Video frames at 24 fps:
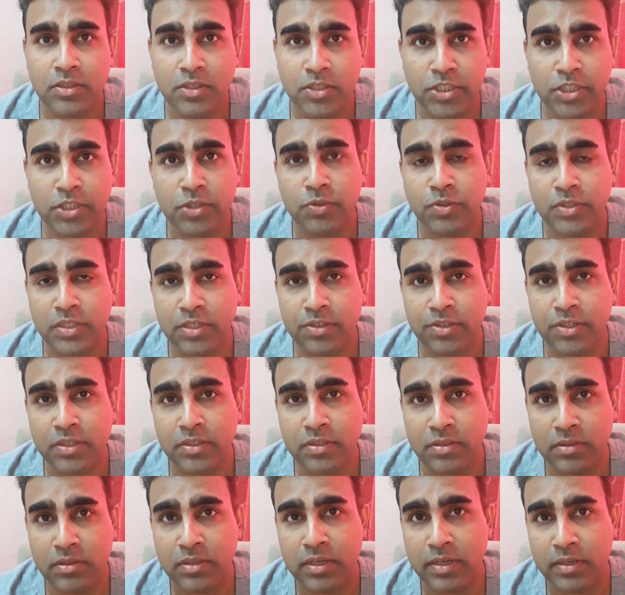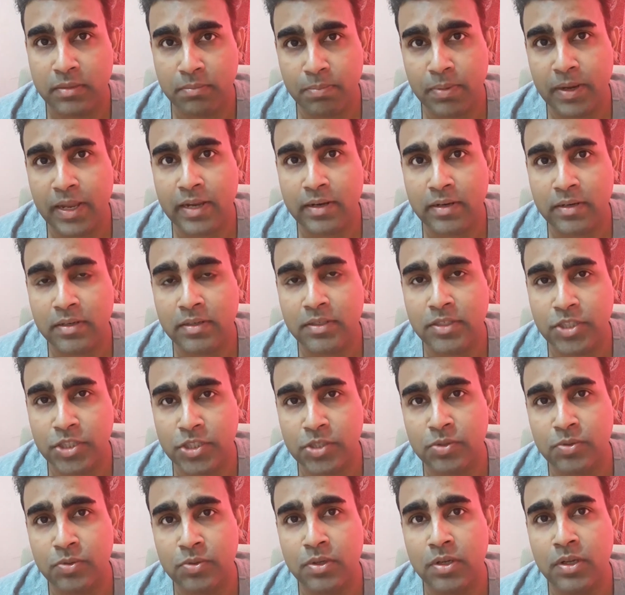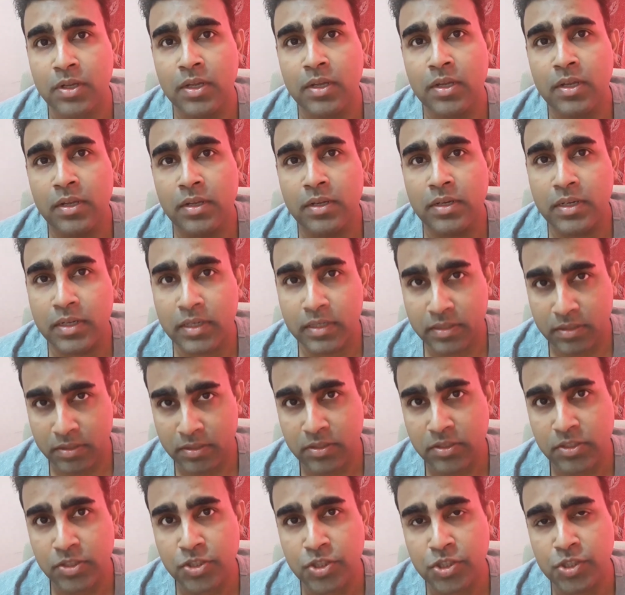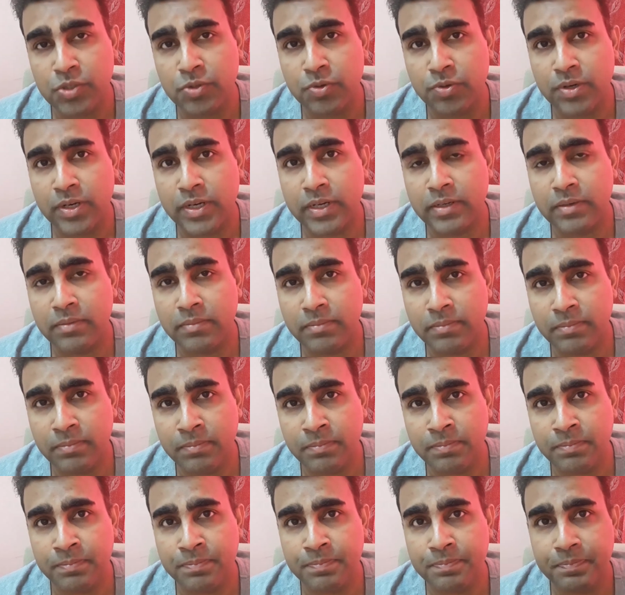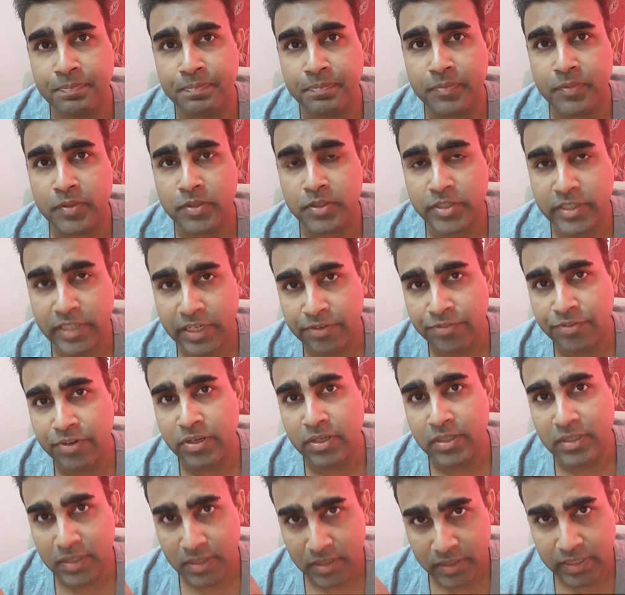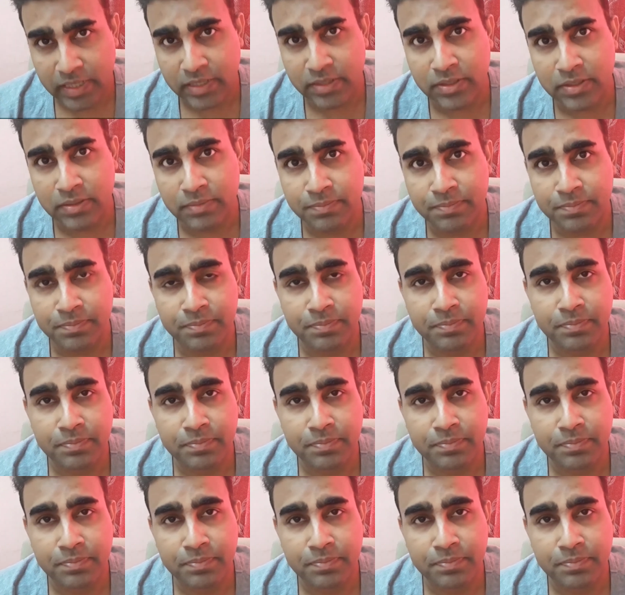Geocentric, planet geo, Earth is geo, right? Centric is the center.